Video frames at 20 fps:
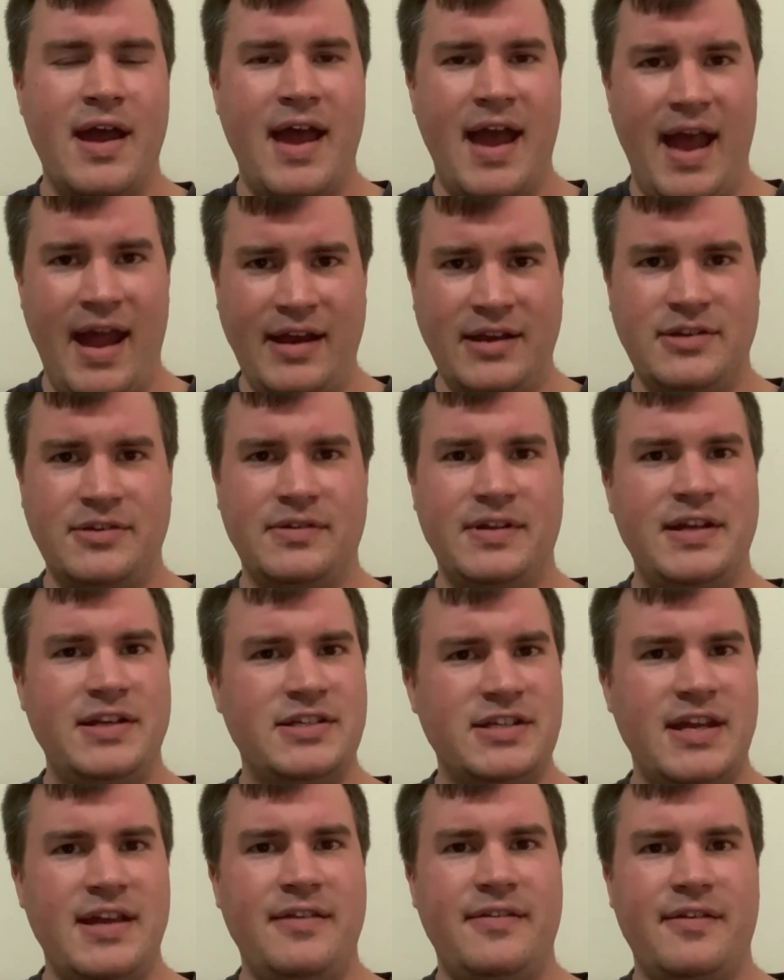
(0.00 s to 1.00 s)
Actually,
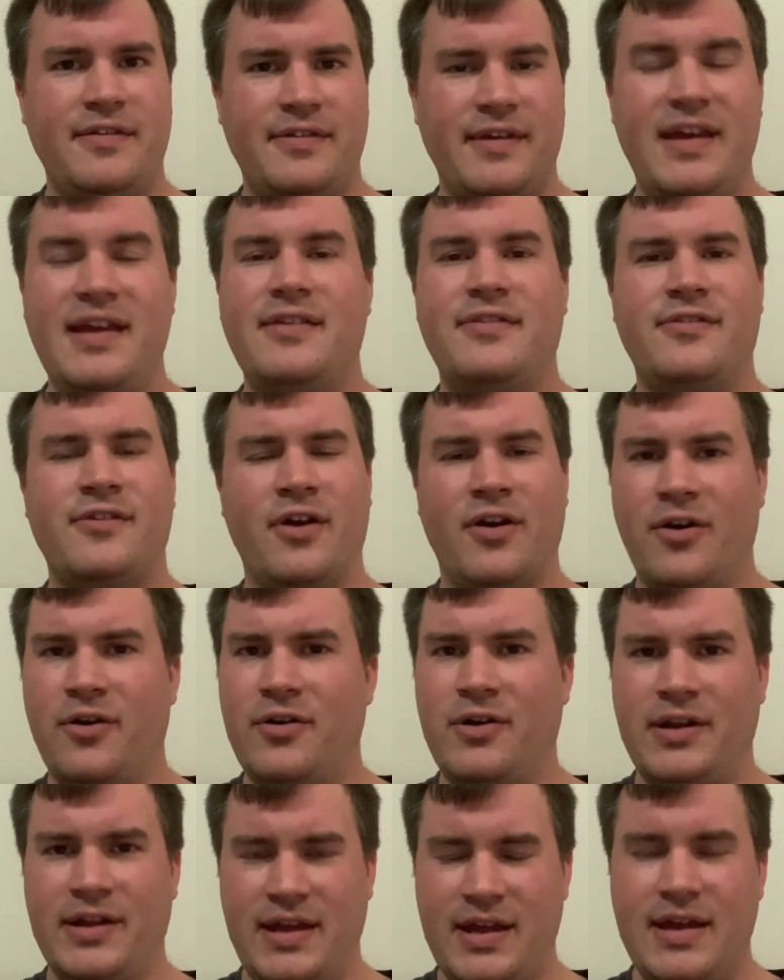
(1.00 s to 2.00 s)
Jesus is
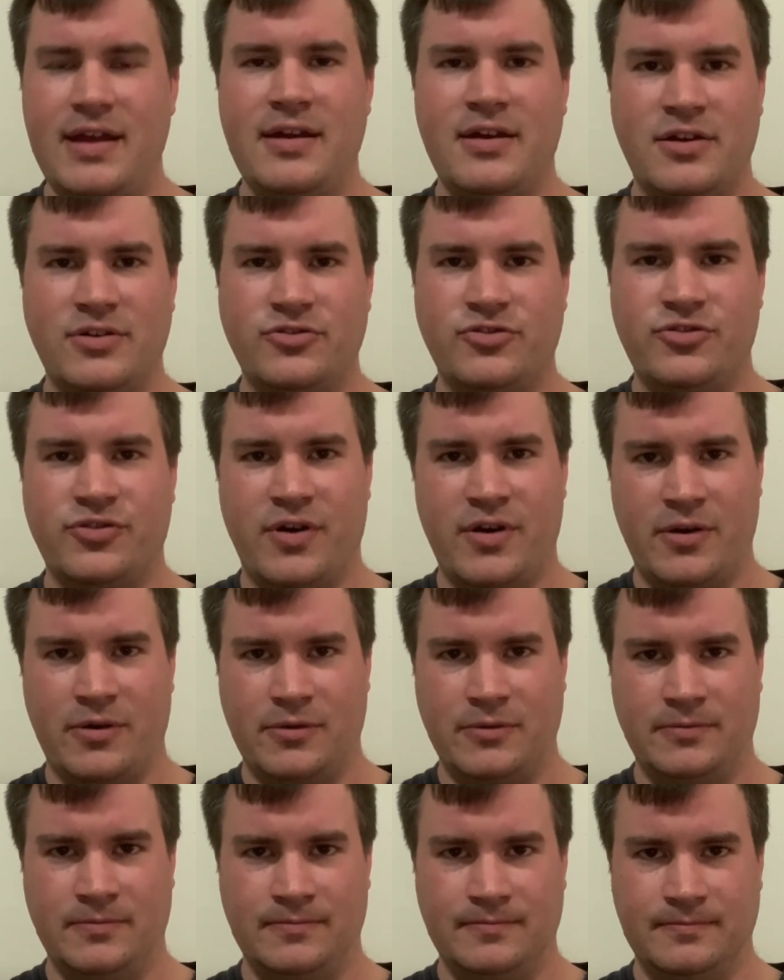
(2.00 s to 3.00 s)
totally in control,
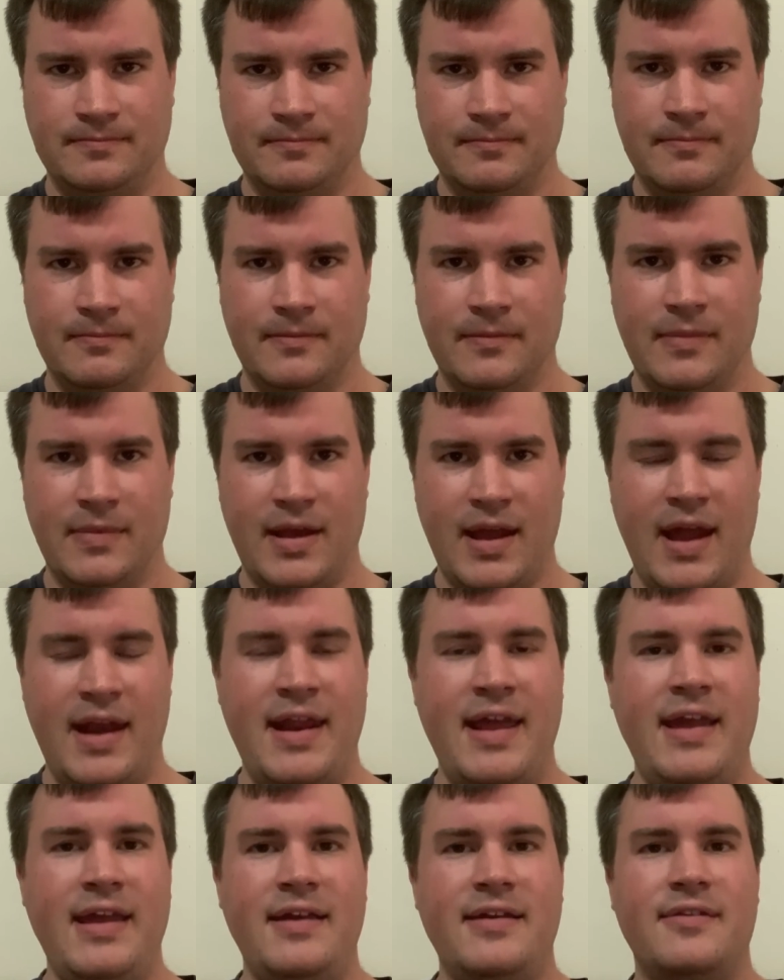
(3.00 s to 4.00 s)
and
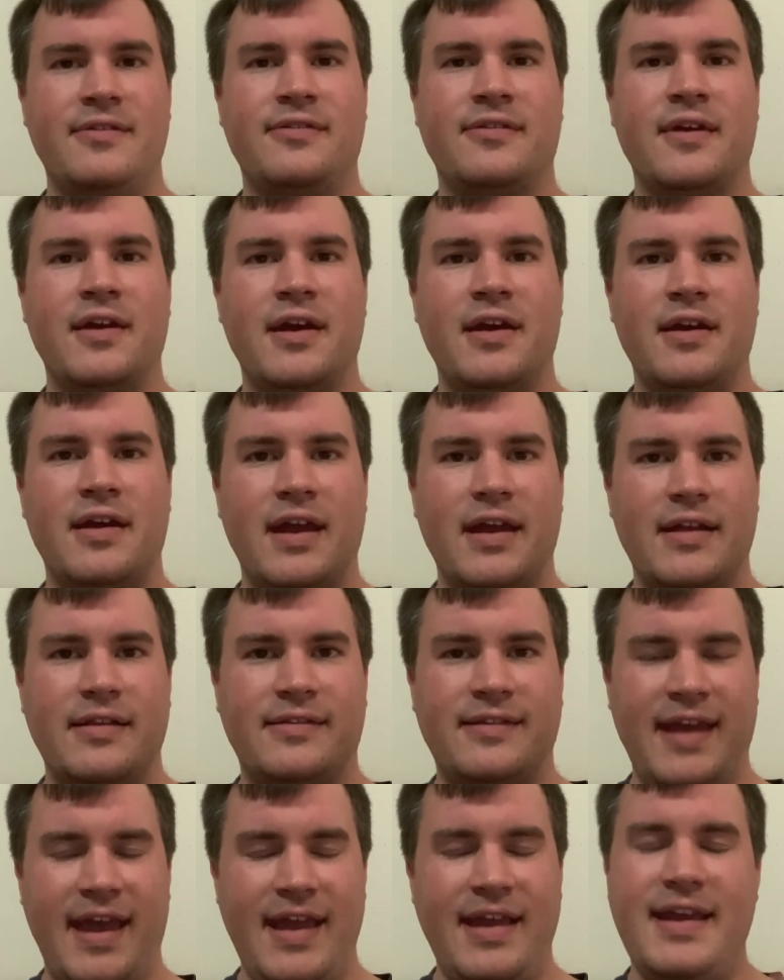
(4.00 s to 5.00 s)
he is
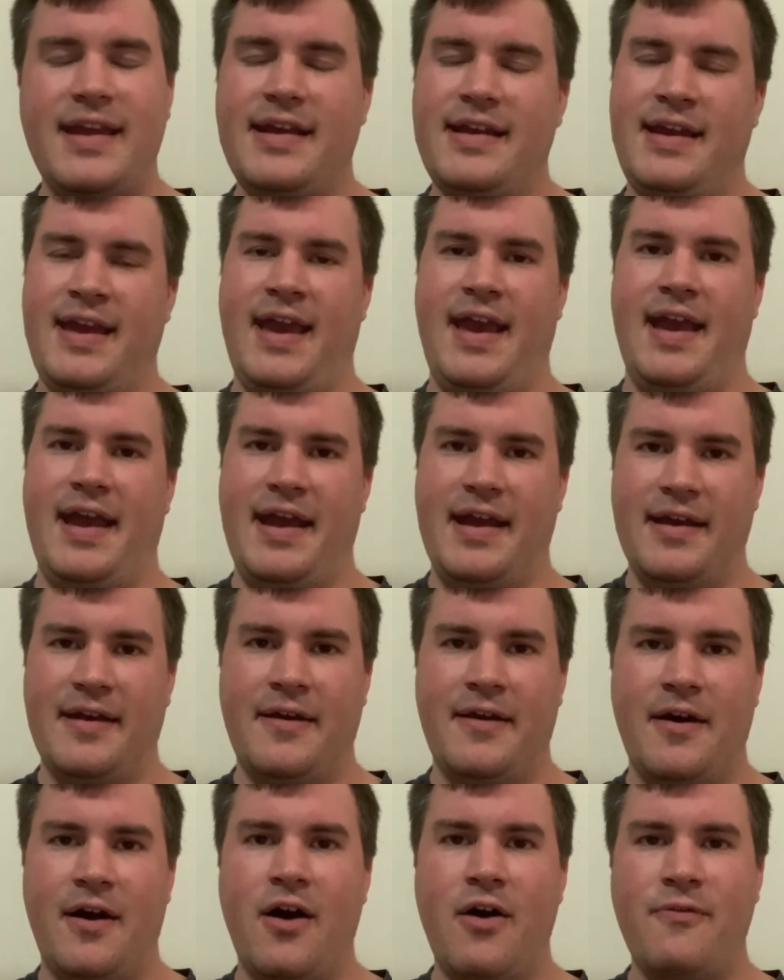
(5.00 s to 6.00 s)
taking care
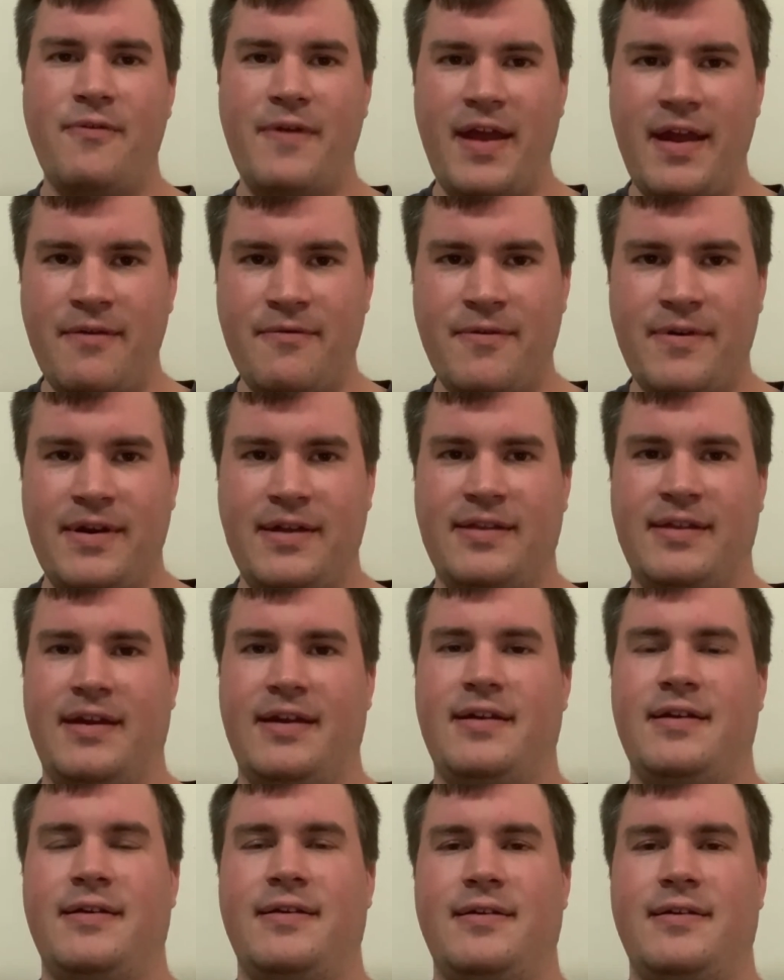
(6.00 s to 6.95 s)
of everything.